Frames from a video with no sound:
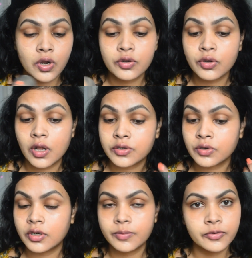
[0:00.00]
also
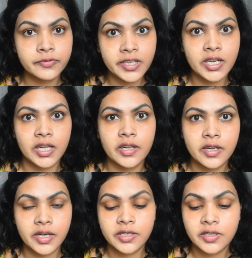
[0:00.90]
gonna move the color
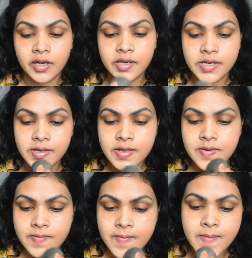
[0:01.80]
corrector underneath.
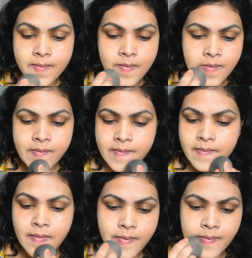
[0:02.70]
If you
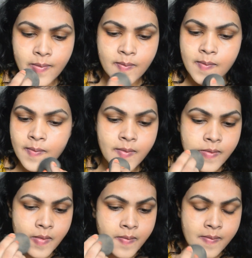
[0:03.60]
have any dark
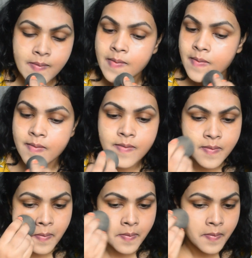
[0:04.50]
circles or any dark spots,
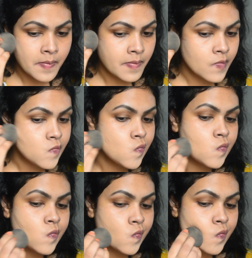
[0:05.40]
you can use the same
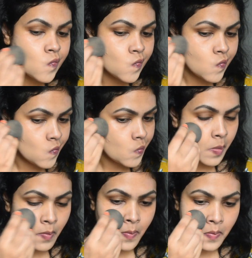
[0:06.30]
technique. Use a color
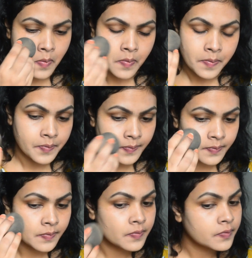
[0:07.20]
corrector underneath. This